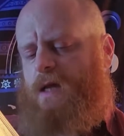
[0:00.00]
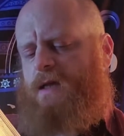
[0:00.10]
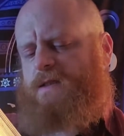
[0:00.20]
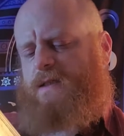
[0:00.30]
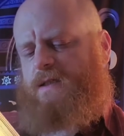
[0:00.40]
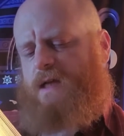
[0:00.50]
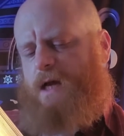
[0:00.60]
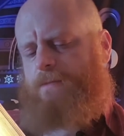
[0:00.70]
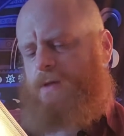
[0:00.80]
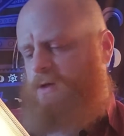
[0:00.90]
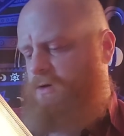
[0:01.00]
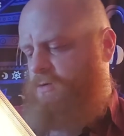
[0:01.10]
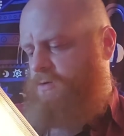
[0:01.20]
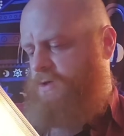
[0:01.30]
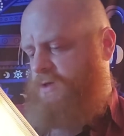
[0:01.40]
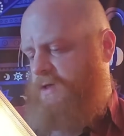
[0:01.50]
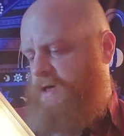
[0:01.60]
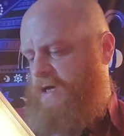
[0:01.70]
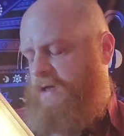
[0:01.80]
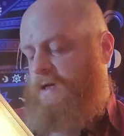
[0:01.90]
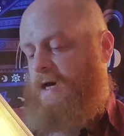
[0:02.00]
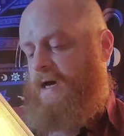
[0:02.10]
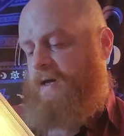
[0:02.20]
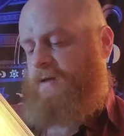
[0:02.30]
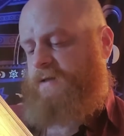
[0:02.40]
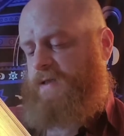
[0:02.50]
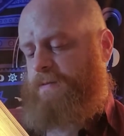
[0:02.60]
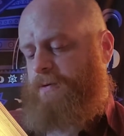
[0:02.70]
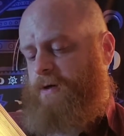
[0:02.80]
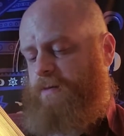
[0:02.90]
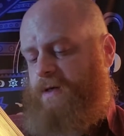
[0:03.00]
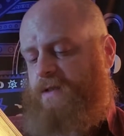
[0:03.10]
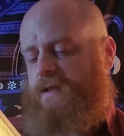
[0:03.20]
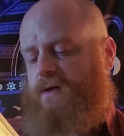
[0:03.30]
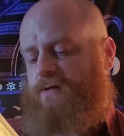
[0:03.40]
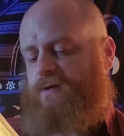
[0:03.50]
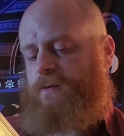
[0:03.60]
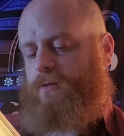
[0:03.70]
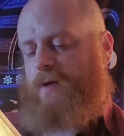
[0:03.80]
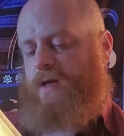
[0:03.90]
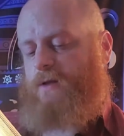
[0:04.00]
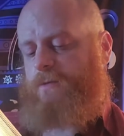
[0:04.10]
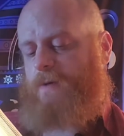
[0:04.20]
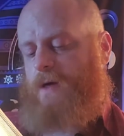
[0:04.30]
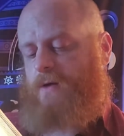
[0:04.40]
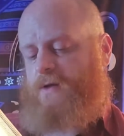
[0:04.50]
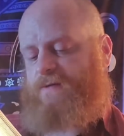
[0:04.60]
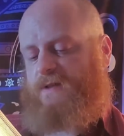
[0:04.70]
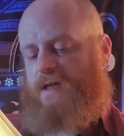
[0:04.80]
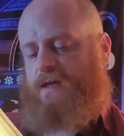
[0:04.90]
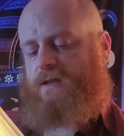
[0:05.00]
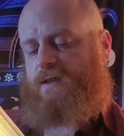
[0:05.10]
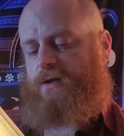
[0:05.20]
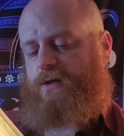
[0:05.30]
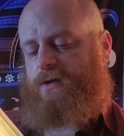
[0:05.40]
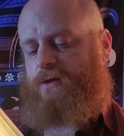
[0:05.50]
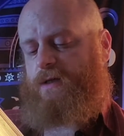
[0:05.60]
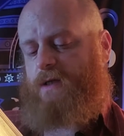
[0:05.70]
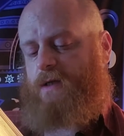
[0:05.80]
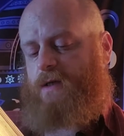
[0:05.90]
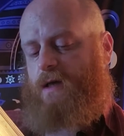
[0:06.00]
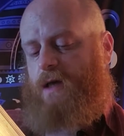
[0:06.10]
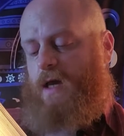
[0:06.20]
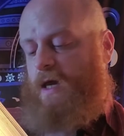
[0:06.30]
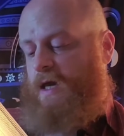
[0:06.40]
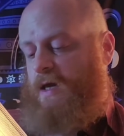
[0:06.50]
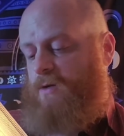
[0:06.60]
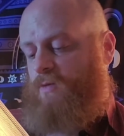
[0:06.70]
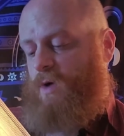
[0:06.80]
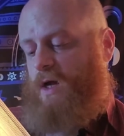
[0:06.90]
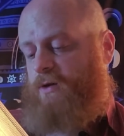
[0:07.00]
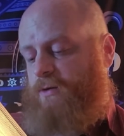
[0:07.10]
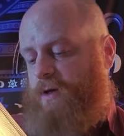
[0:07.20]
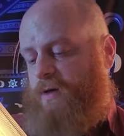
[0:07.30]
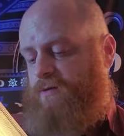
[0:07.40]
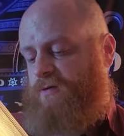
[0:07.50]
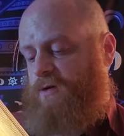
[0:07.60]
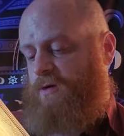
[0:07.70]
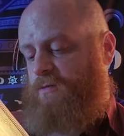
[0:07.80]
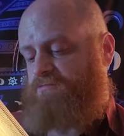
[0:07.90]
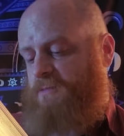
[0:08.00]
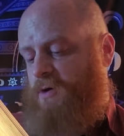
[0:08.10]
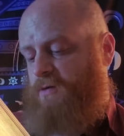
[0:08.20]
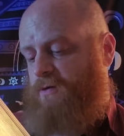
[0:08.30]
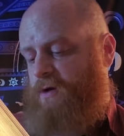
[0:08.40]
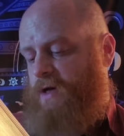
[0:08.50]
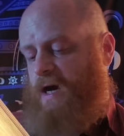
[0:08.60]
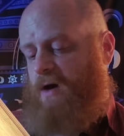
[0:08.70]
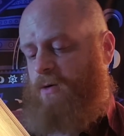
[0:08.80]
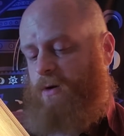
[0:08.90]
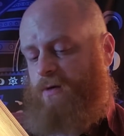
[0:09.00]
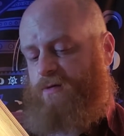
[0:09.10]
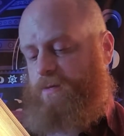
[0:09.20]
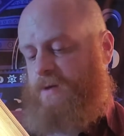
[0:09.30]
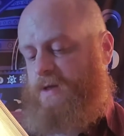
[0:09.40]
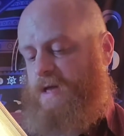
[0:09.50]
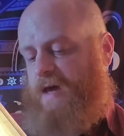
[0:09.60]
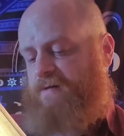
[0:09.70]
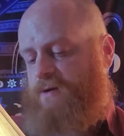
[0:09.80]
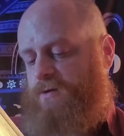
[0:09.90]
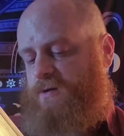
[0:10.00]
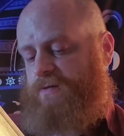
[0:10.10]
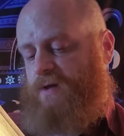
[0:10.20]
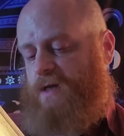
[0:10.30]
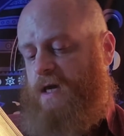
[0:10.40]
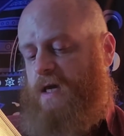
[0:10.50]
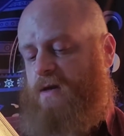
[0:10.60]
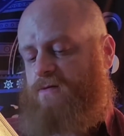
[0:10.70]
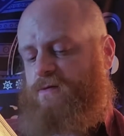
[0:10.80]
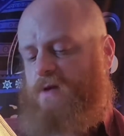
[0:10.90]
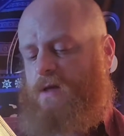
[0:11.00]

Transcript: Since unbeknown to the guide, I had separated myself from the regular party of sightseers, and wandering for over an hour in forbidden avenues of the cave,